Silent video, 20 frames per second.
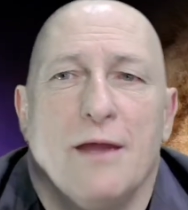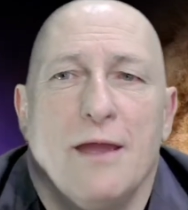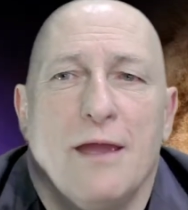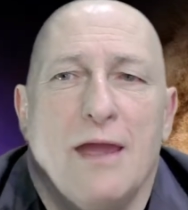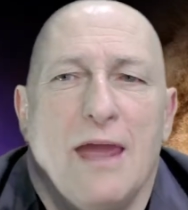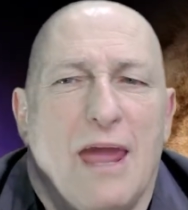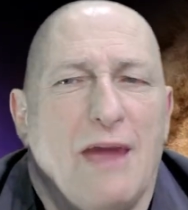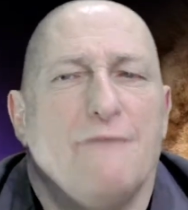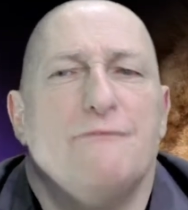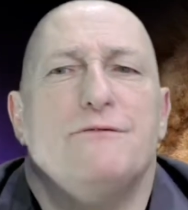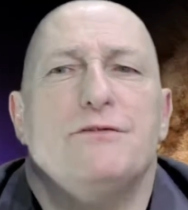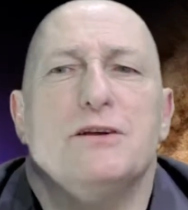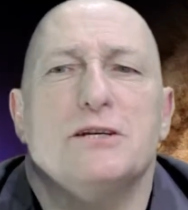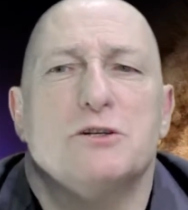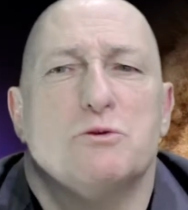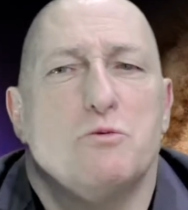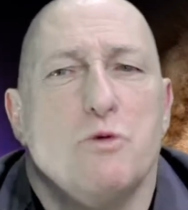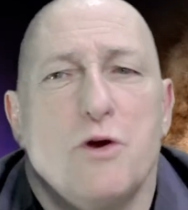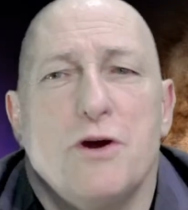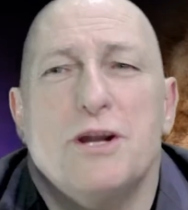If this
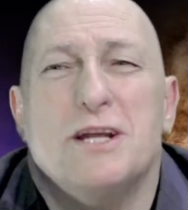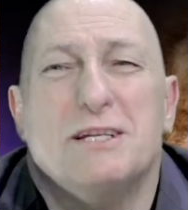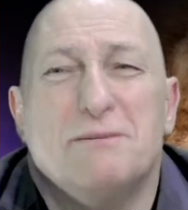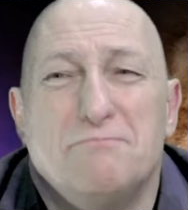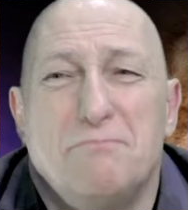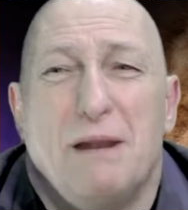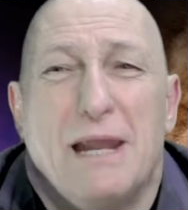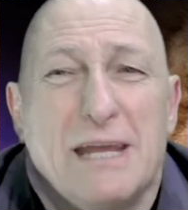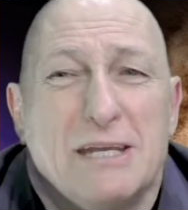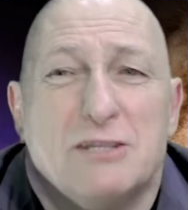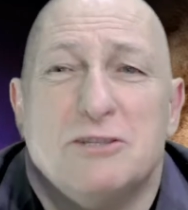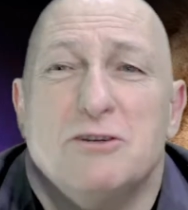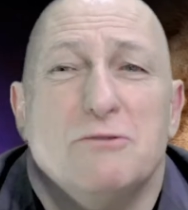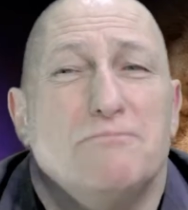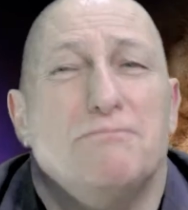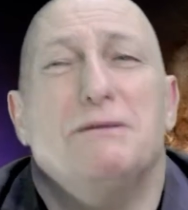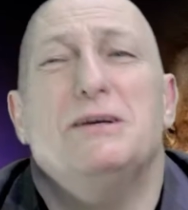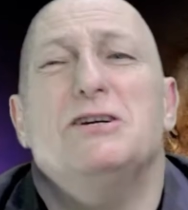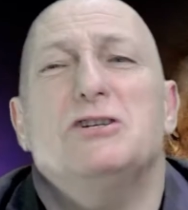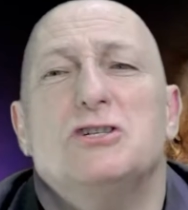word has blessed you,
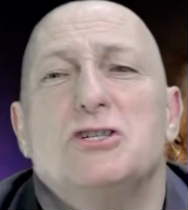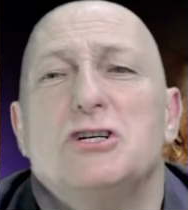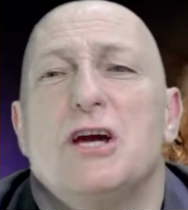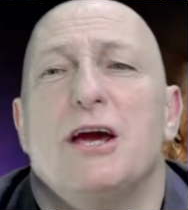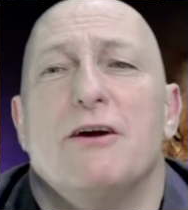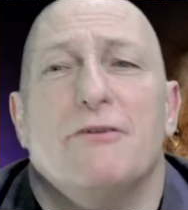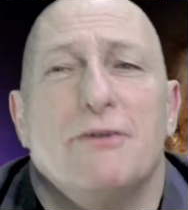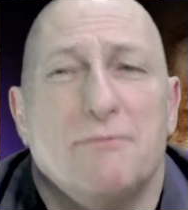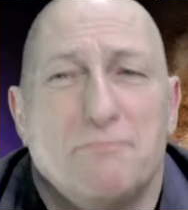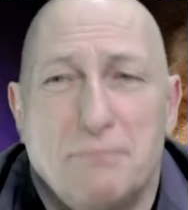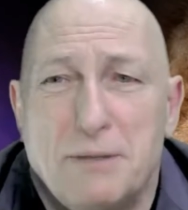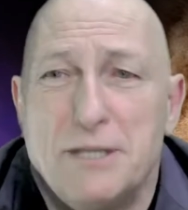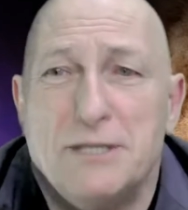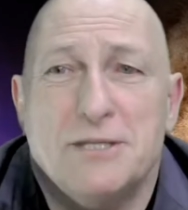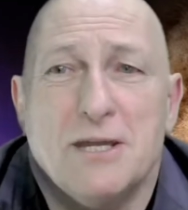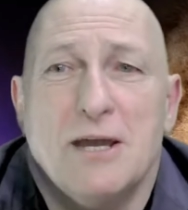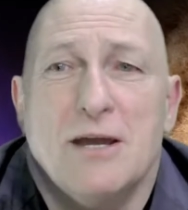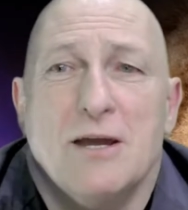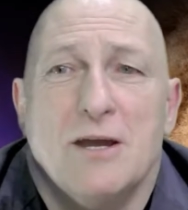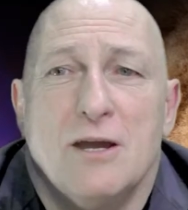please share it. Please
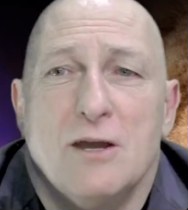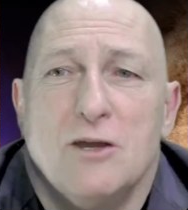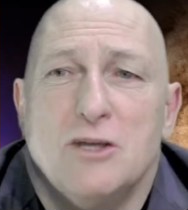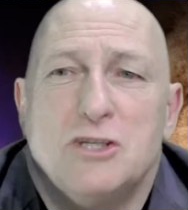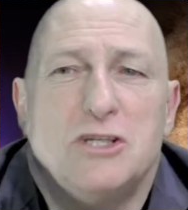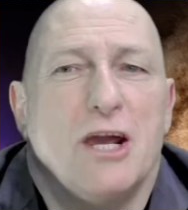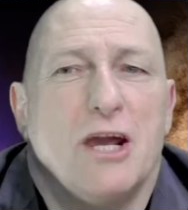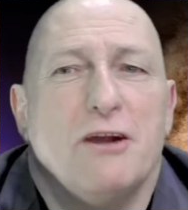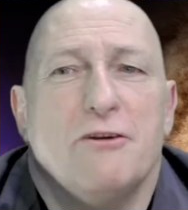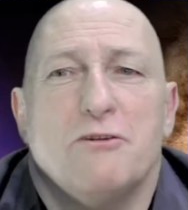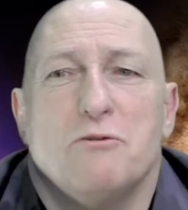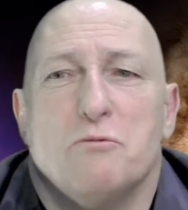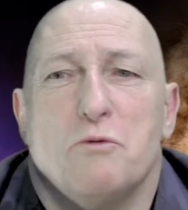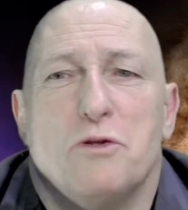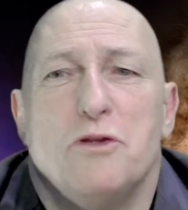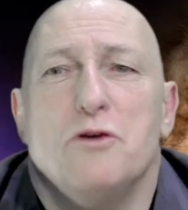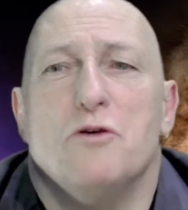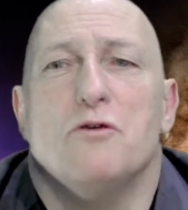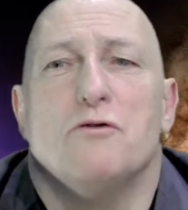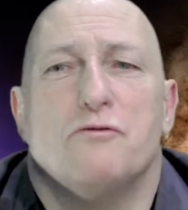share it
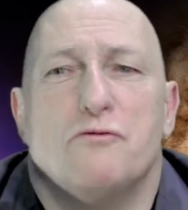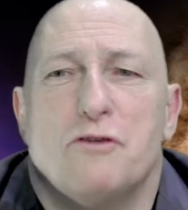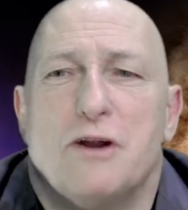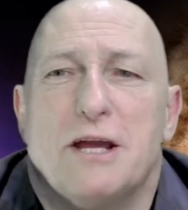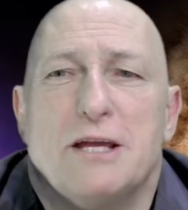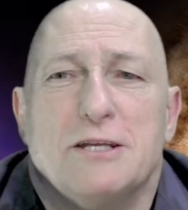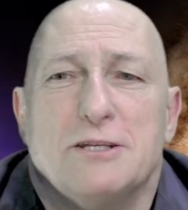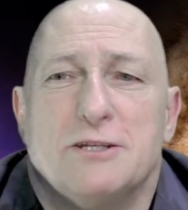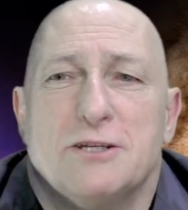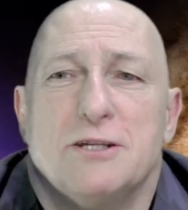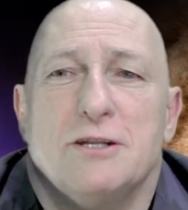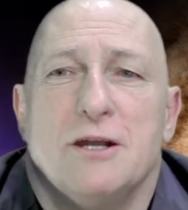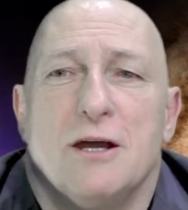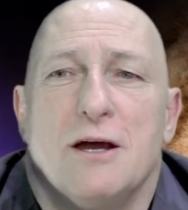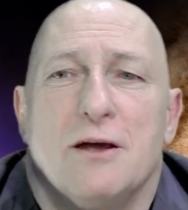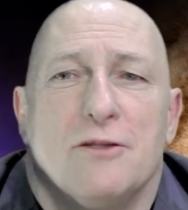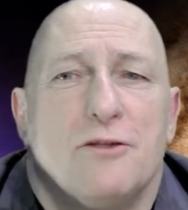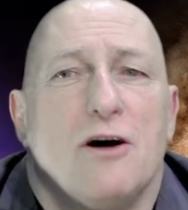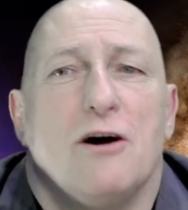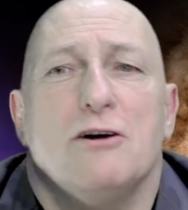with your friends and
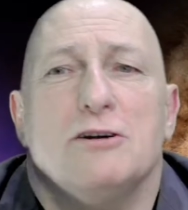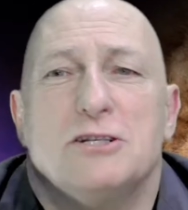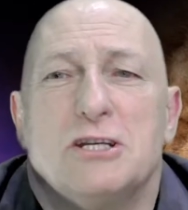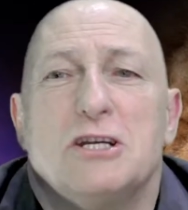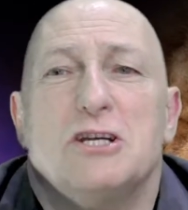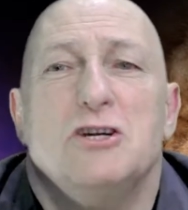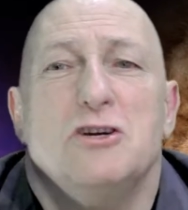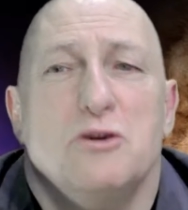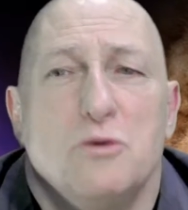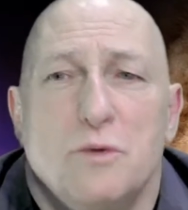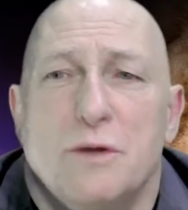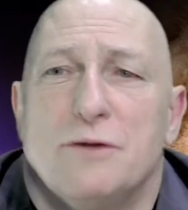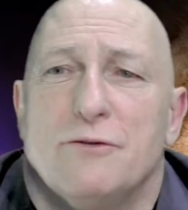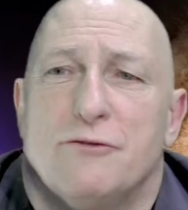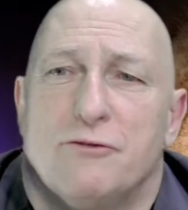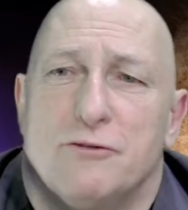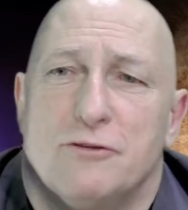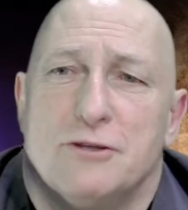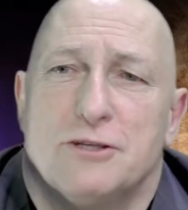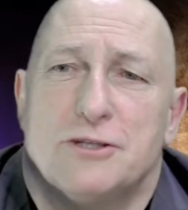those that you
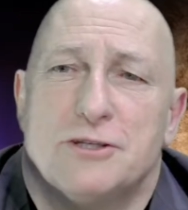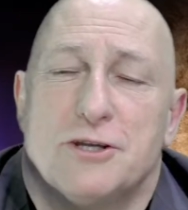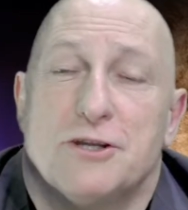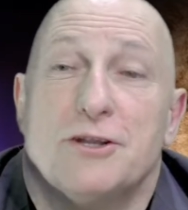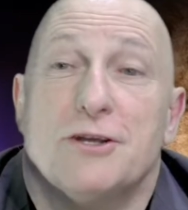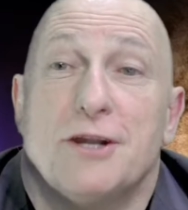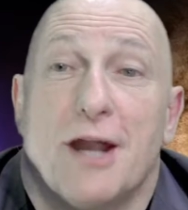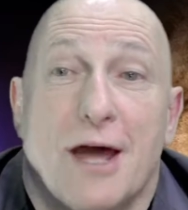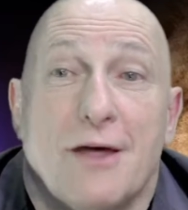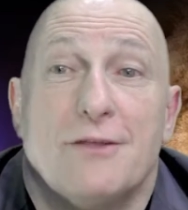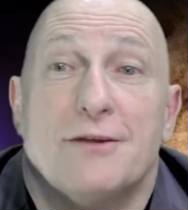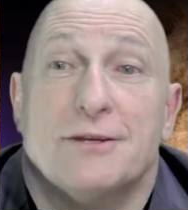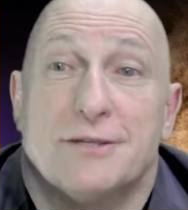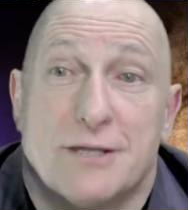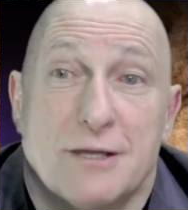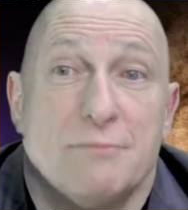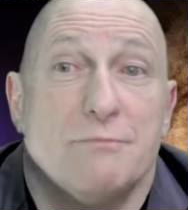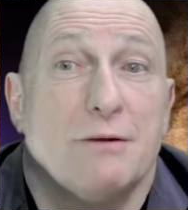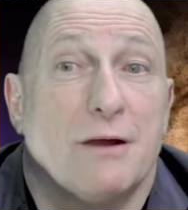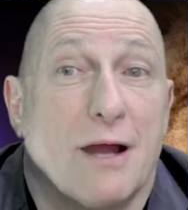influence so that others
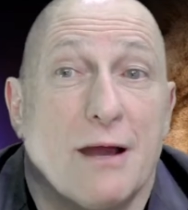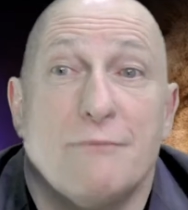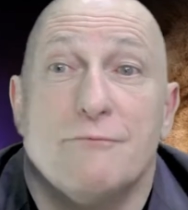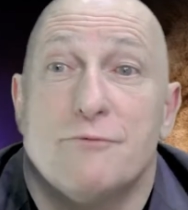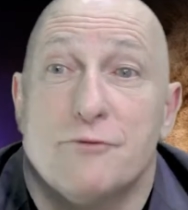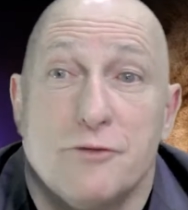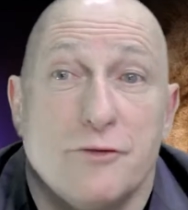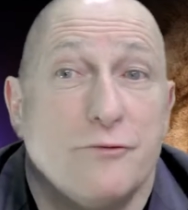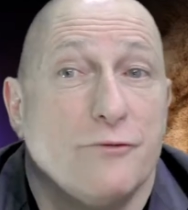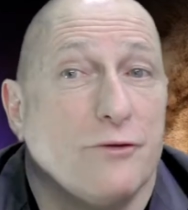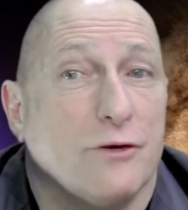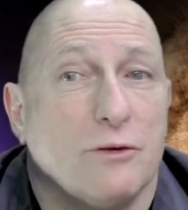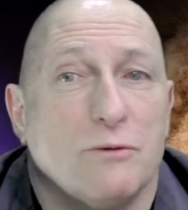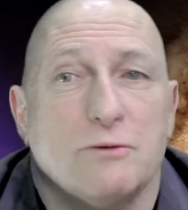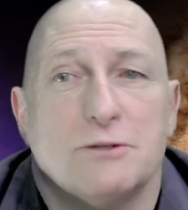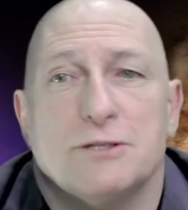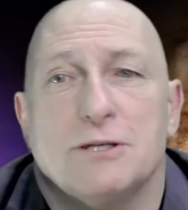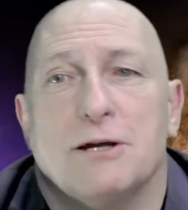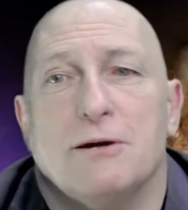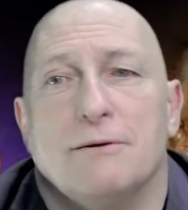can become fruitful
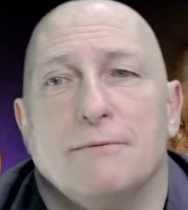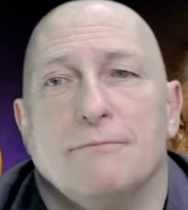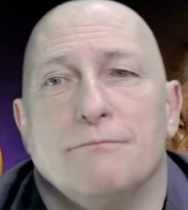also.